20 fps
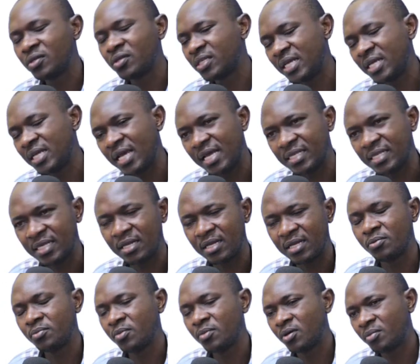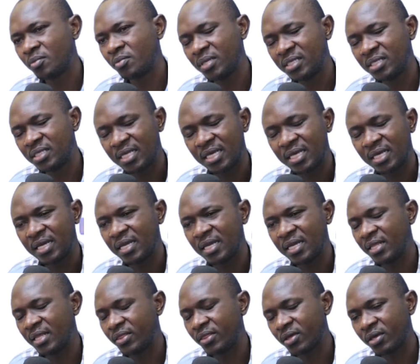want to stop him from
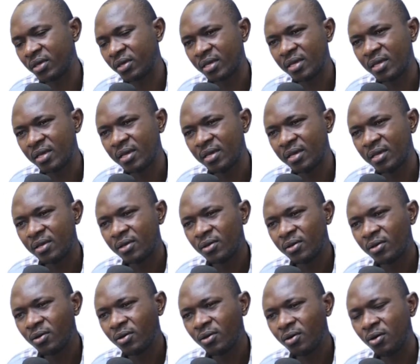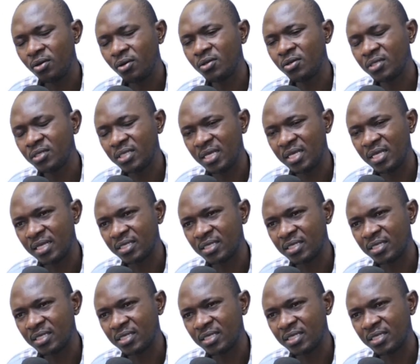crossing over your,